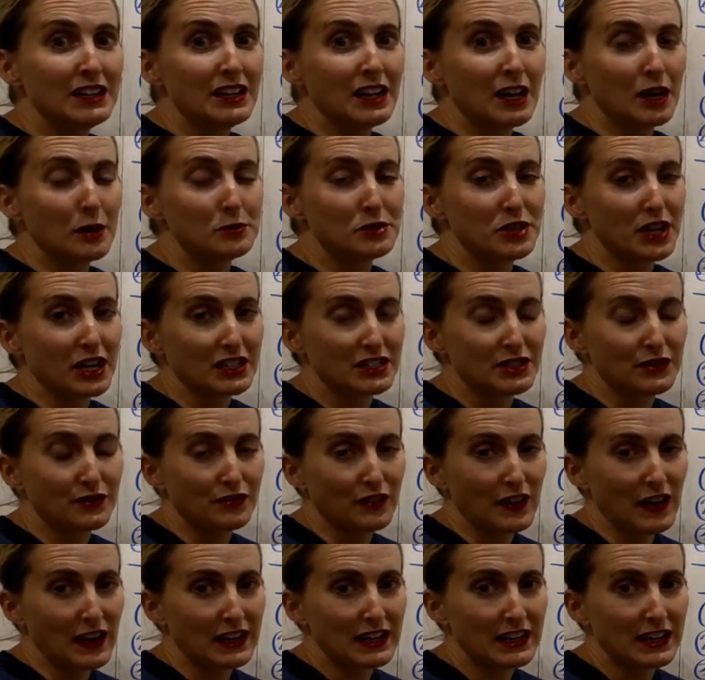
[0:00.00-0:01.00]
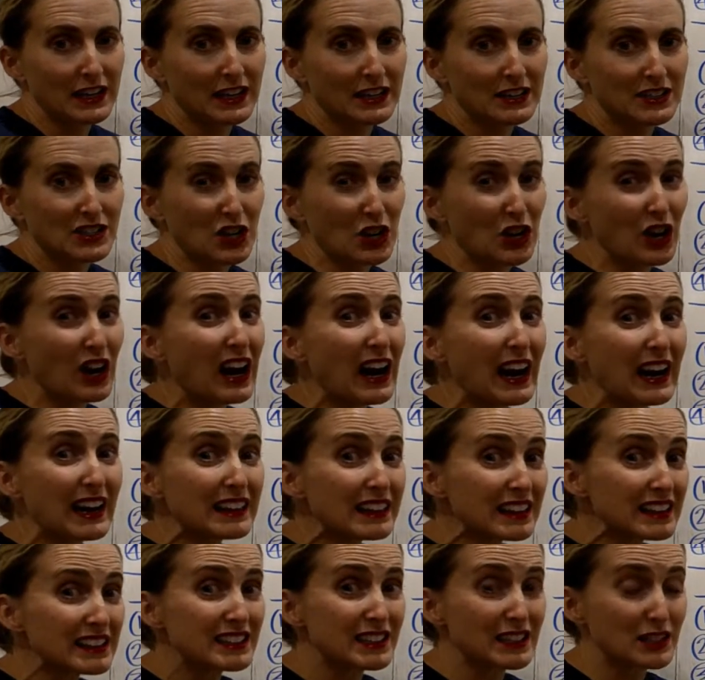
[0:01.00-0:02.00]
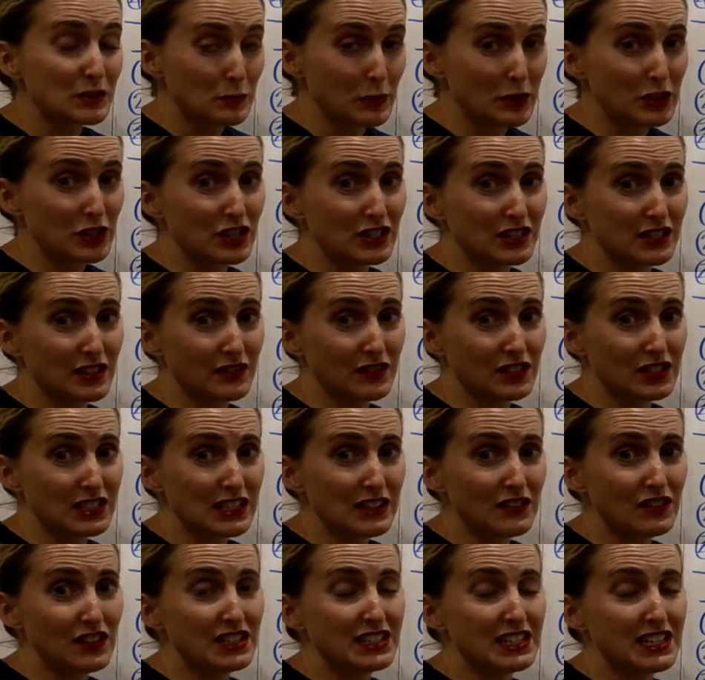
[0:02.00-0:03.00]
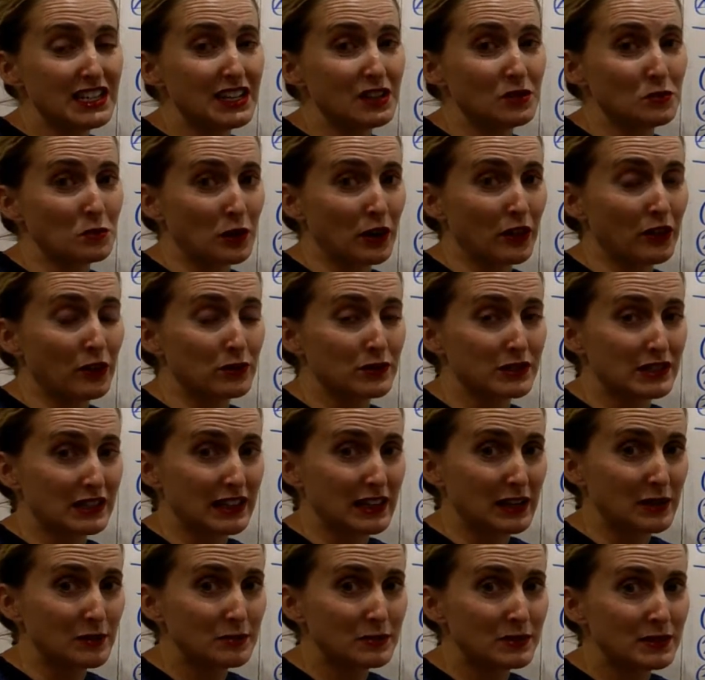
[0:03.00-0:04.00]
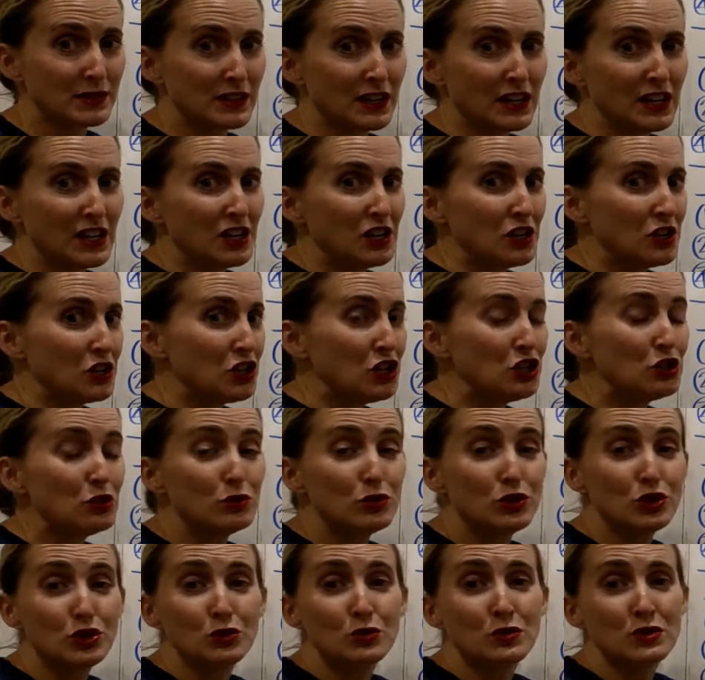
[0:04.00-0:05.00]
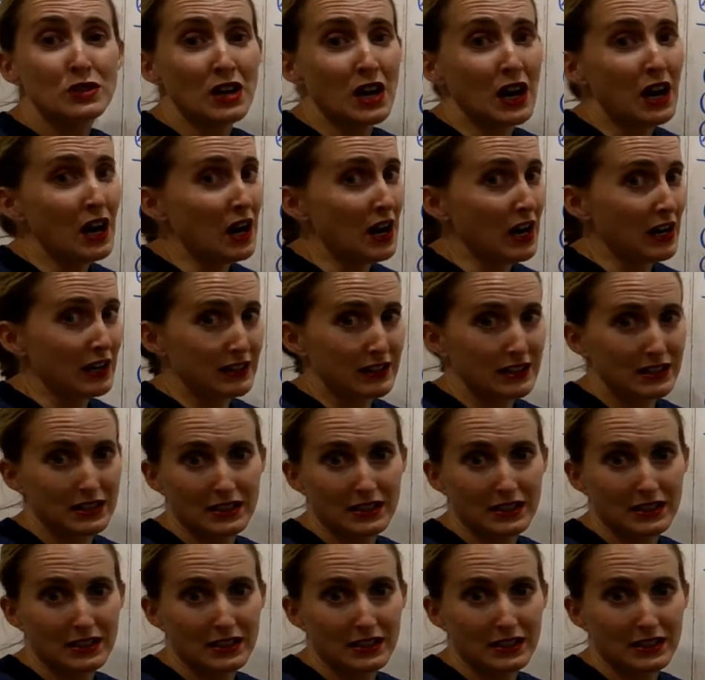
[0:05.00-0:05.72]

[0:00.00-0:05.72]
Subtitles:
objective findings are highly suspicious of a DVT in one of those limbs, you do not